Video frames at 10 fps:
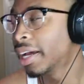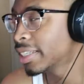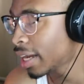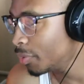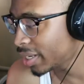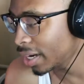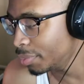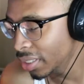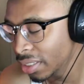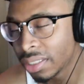That's how we
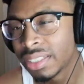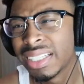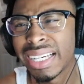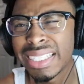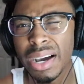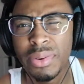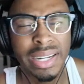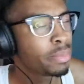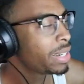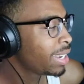coming? That's how we
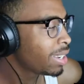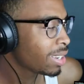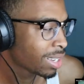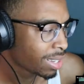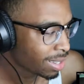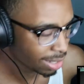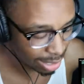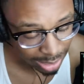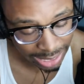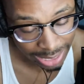coming in?
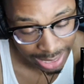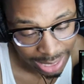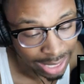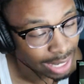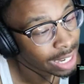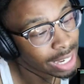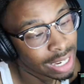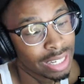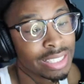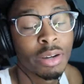Okay.
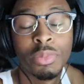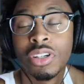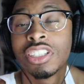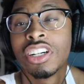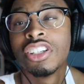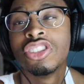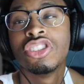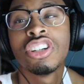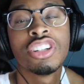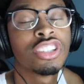He said, boys and girls, you
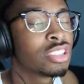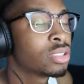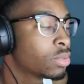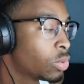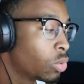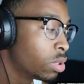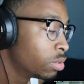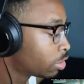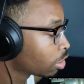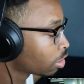turn
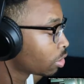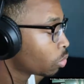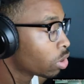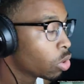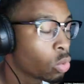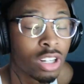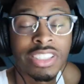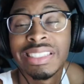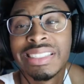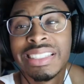you turning the world worse
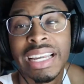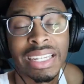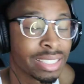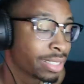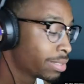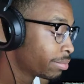than Satan.